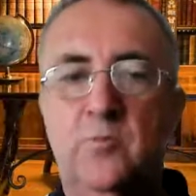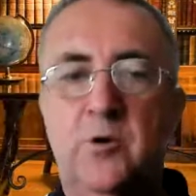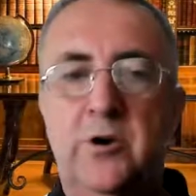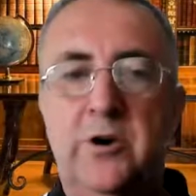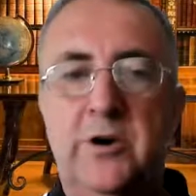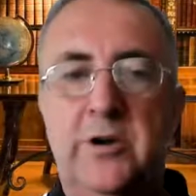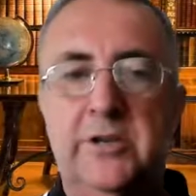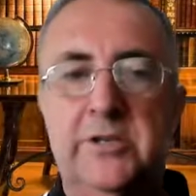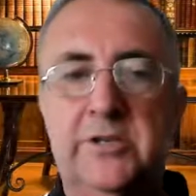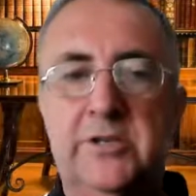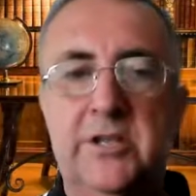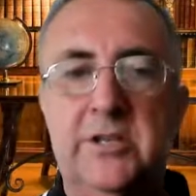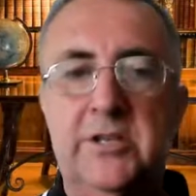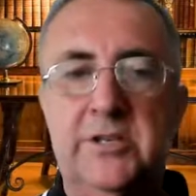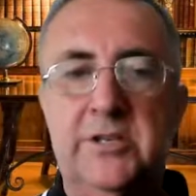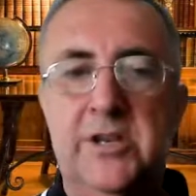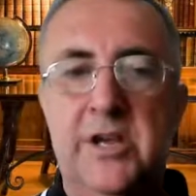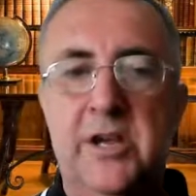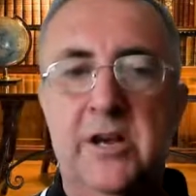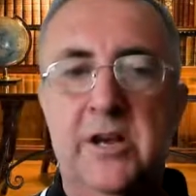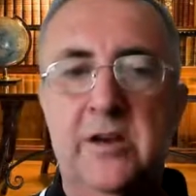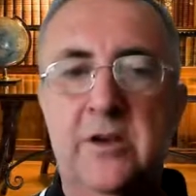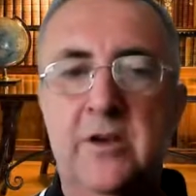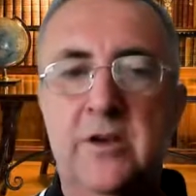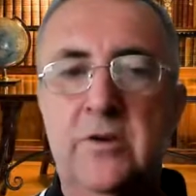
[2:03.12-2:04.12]
words that
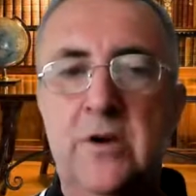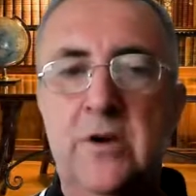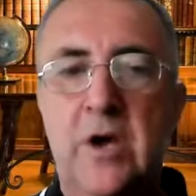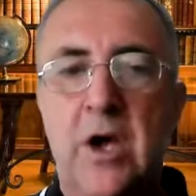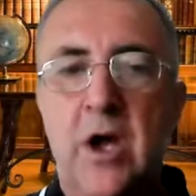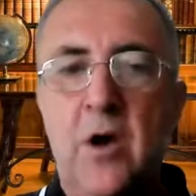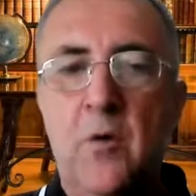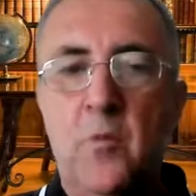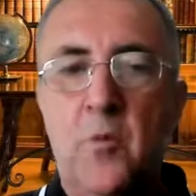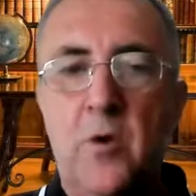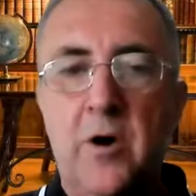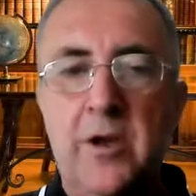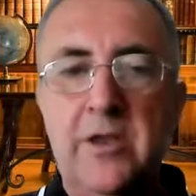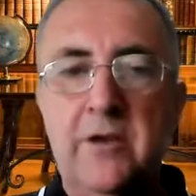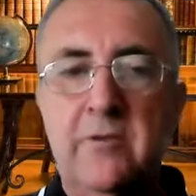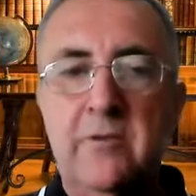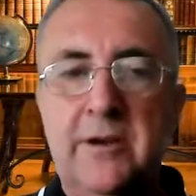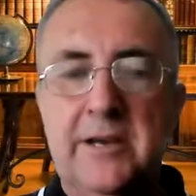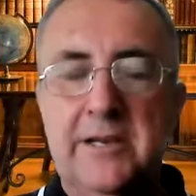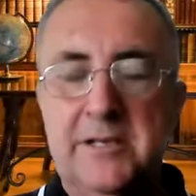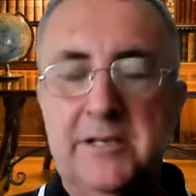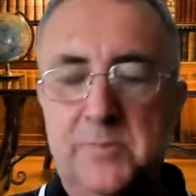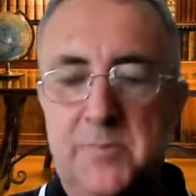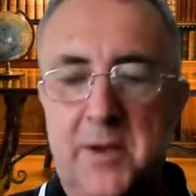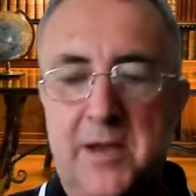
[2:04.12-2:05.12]
tell you what you're
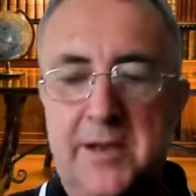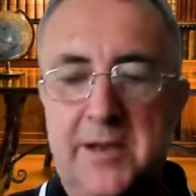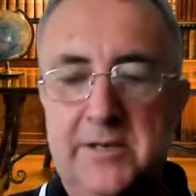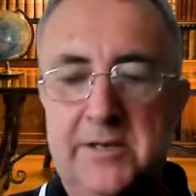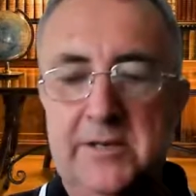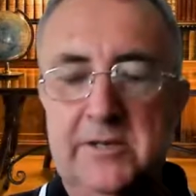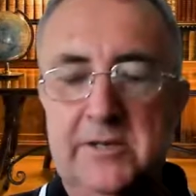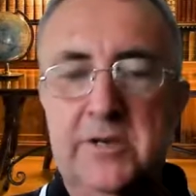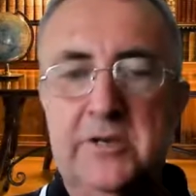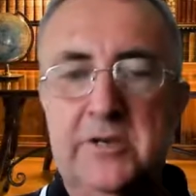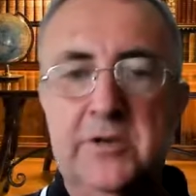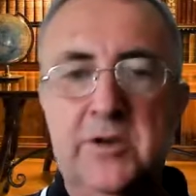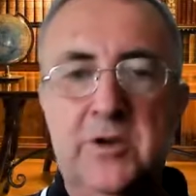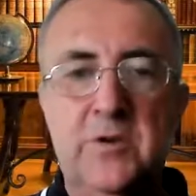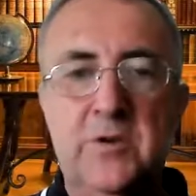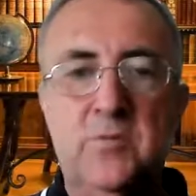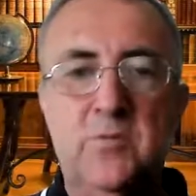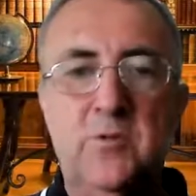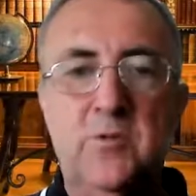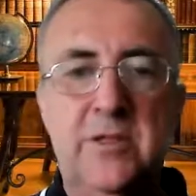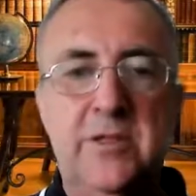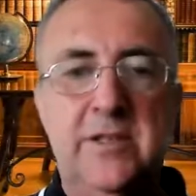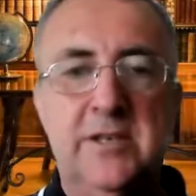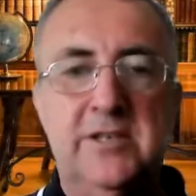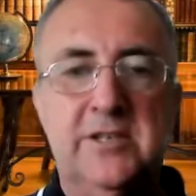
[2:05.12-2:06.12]
expected to do
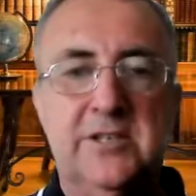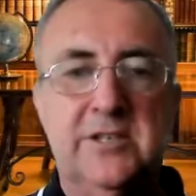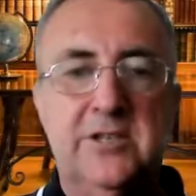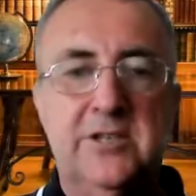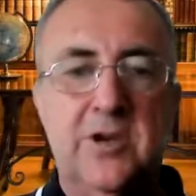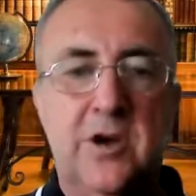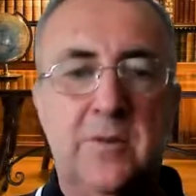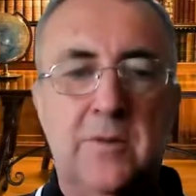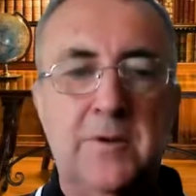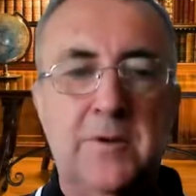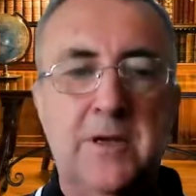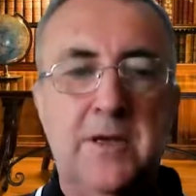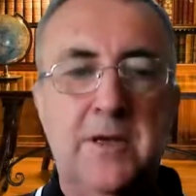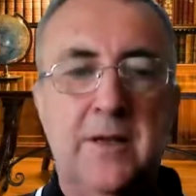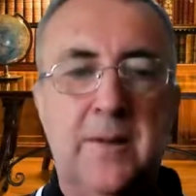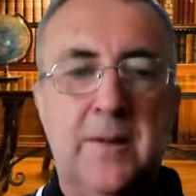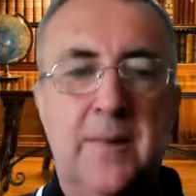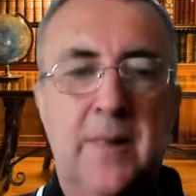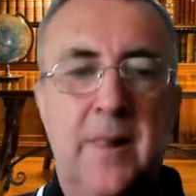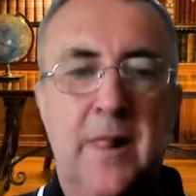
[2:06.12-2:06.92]
with this topic.